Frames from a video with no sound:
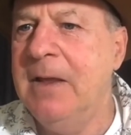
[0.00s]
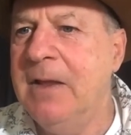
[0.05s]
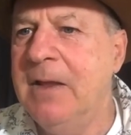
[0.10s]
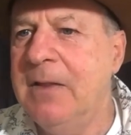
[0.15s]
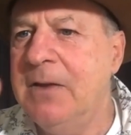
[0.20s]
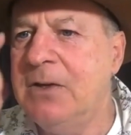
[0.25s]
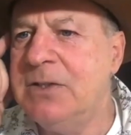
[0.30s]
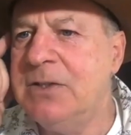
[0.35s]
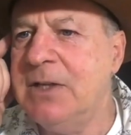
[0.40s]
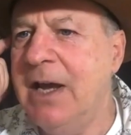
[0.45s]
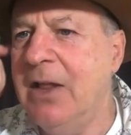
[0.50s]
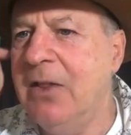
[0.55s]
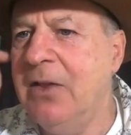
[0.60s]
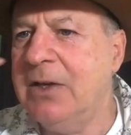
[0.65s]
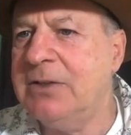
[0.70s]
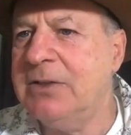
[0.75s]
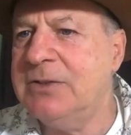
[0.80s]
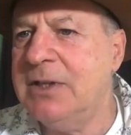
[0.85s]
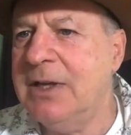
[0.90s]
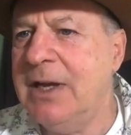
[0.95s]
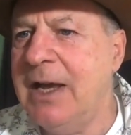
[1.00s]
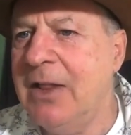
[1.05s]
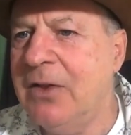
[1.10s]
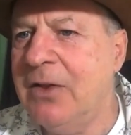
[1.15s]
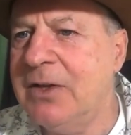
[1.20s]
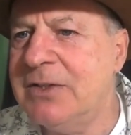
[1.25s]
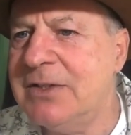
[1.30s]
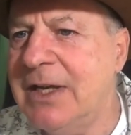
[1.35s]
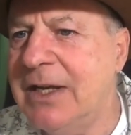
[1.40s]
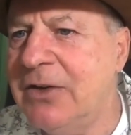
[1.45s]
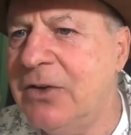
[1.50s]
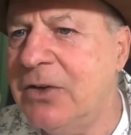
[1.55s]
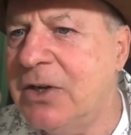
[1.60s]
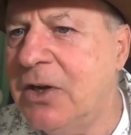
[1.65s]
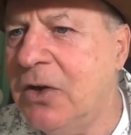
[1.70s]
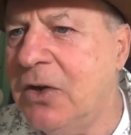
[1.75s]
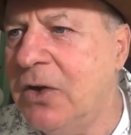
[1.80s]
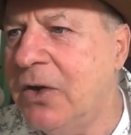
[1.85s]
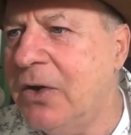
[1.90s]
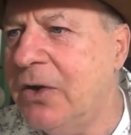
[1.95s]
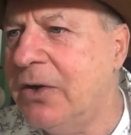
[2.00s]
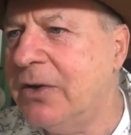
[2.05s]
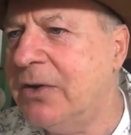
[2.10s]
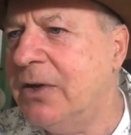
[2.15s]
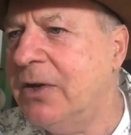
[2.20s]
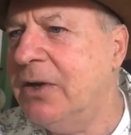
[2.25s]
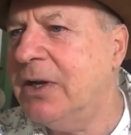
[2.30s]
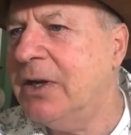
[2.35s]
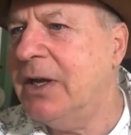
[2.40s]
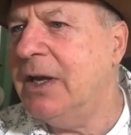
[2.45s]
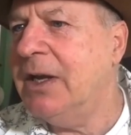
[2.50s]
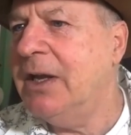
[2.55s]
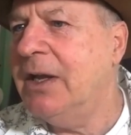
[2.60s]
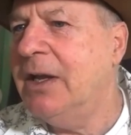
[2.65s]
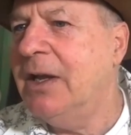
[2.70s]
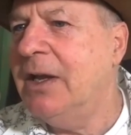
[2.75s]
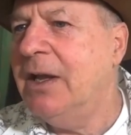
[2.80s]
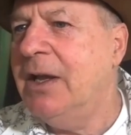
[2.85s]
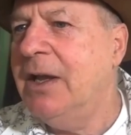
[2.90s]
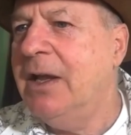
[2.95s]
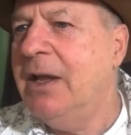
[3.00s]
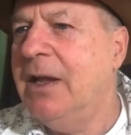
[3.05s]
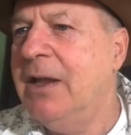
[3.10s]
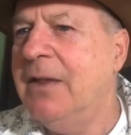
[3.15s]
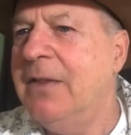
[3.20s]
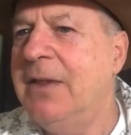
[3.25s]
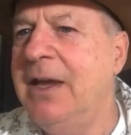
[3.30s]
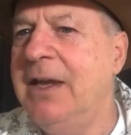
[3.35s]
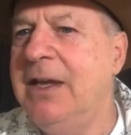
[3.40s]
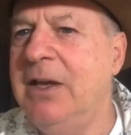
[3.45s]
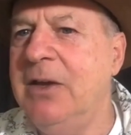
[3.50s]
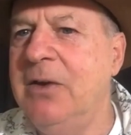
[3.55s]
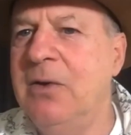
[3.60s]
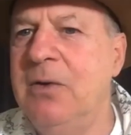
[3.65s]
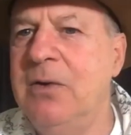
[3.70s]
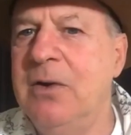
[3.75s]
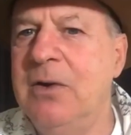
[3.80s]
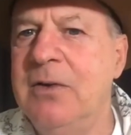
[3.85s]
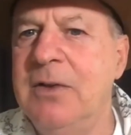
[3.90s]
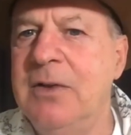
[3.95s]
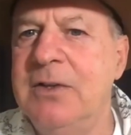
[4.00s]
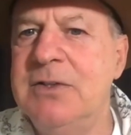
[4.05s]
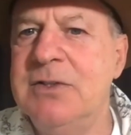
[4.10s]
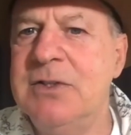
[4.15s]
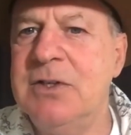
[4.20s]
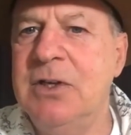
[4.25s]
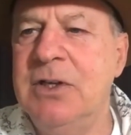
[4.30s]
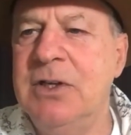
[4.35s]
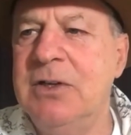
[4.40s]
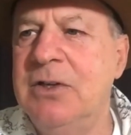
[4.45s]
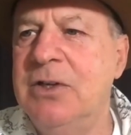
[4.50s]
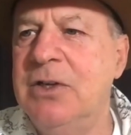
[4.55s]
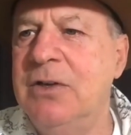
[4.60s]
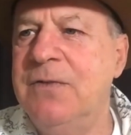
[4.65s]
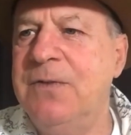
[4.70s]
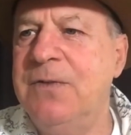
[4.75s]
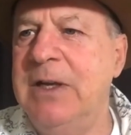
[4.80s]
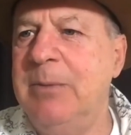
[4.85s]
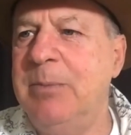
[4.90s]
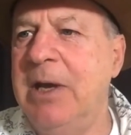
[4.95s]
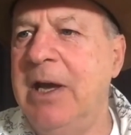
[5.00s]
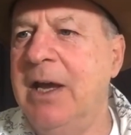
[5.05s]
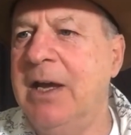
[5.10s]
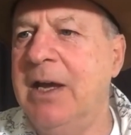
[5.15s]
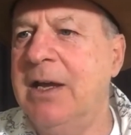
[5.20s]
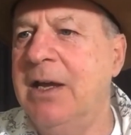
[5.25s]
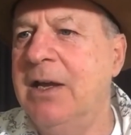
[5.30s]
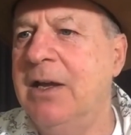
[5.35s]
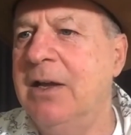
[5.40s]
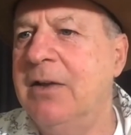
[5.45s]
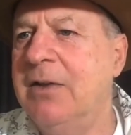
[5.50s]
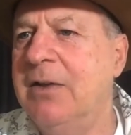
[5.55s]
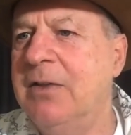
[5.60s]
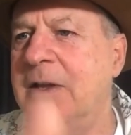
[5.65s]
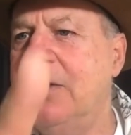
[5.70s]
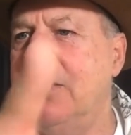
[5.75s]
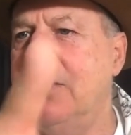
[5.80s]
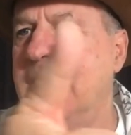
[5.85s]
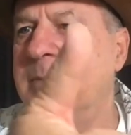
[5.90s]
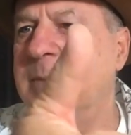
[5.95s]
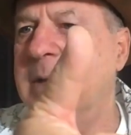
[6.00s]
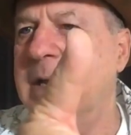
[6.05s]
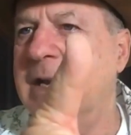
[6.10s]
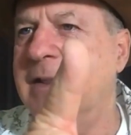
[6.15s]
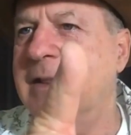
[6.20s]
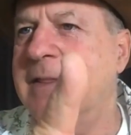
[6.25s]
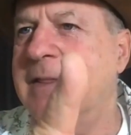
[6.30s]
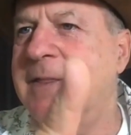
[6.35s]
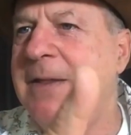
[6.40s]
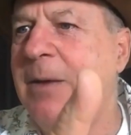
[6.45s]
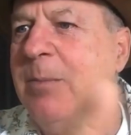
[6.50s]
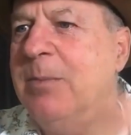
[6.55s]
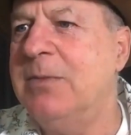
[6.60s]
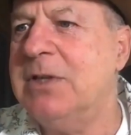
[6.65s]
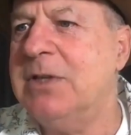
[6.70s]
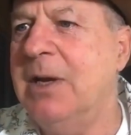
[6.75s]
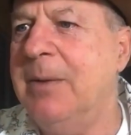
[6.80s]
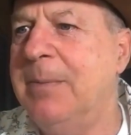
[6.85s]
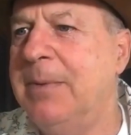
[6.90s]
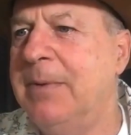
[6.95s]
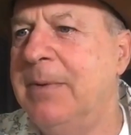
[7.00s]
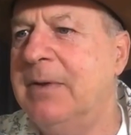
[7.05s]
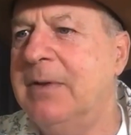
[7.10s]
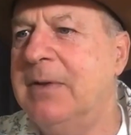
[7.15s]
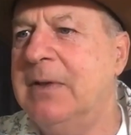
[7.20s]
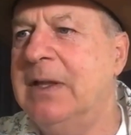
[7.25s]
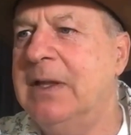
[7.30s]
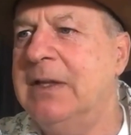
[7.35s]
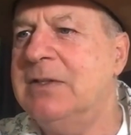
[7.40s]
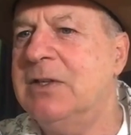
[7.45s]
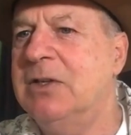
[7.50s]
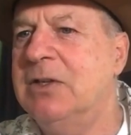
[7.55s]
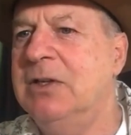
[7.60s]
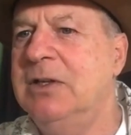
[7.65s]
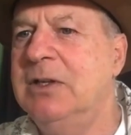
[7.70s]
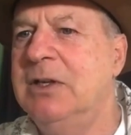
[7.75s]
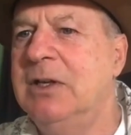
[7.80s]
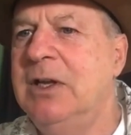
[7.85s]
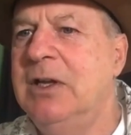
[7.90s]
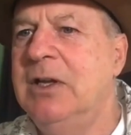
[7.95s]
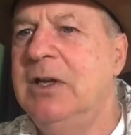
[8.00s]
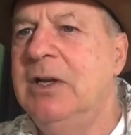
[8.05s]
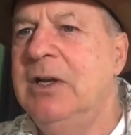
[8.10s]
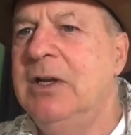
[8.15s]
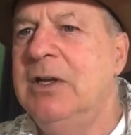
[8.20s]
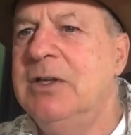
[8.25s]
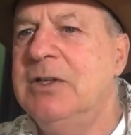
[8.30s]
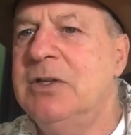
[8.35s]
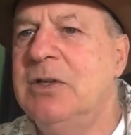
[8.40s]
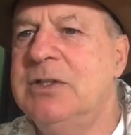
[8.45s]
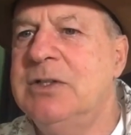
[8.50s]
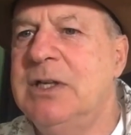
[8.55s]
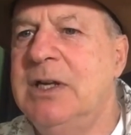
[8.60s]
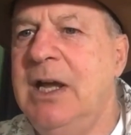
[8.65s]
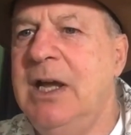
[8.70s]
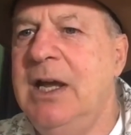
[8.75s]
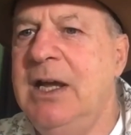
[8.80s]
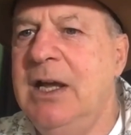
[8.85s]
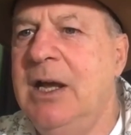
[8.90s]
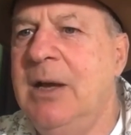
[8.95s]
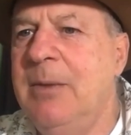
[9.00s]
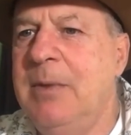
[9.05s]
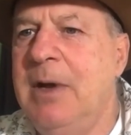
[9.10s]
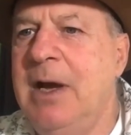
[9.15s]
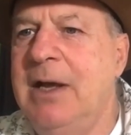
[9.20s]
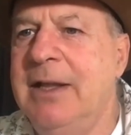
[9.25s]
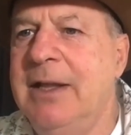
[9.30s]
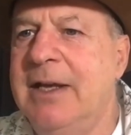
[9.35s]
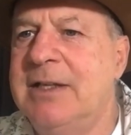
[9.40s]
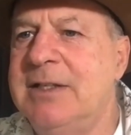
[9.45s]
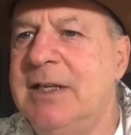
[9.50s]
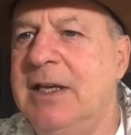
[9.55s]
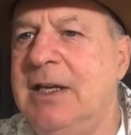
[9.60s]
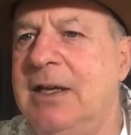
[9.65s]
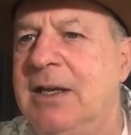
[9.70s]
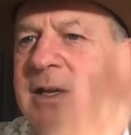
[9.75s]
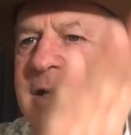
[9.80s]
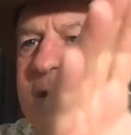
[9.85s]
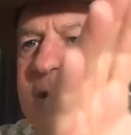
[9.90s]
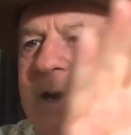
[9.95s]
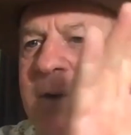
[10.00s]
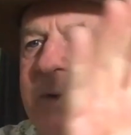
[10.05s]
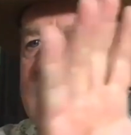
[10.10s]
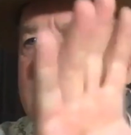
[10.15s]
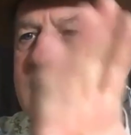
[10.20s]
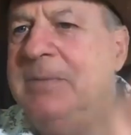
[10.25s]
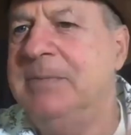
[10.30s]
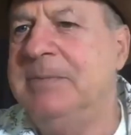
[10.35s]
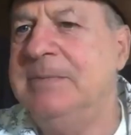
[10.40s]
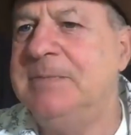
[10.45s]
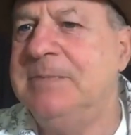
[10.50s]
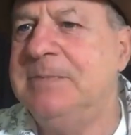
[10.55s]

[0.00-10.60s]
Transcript: There's Alexander Card. Okay, thank you. This is good. Good feedback. I'm getting the thumbs up. That's good. So today, hi Lexi, how are you?